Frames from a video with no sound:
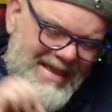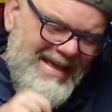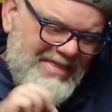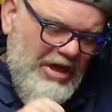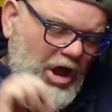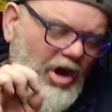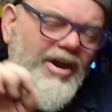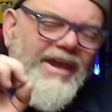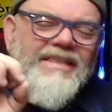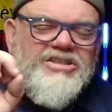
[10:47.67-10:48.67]

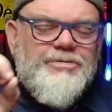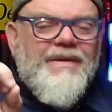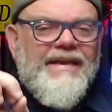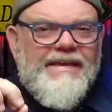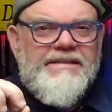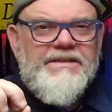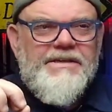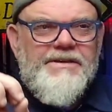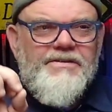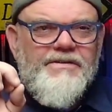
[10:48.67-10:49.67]
higher the speed,
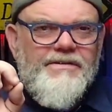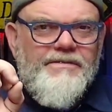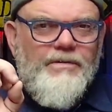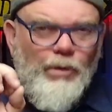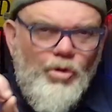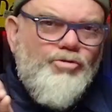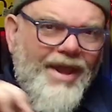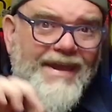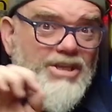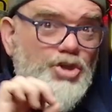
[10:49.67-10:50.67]
the more
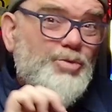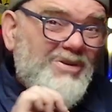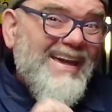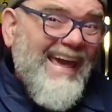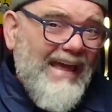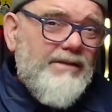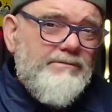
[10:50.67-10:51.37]
grain you will get.